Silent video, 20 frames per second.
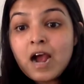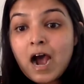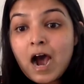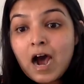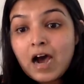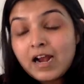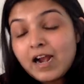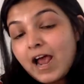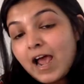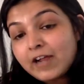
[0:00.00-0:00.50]

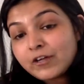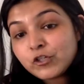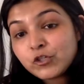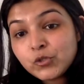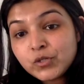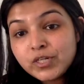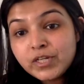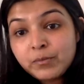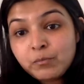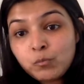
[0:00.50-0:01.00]
are
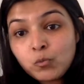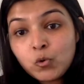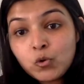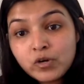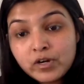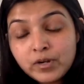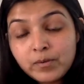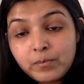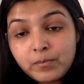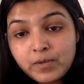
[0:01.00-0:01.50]
actually more
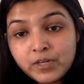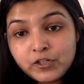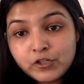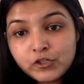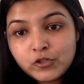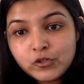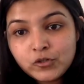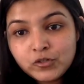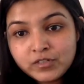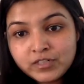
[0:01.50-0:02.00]

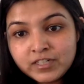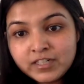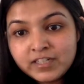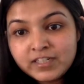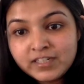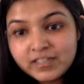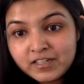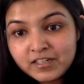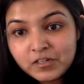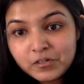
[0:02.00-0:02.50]
immature than
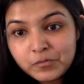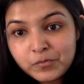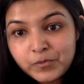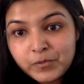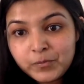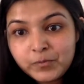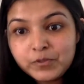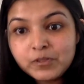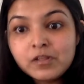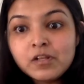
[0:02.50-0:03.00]
younger
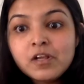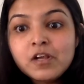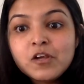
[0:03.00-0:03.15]
people.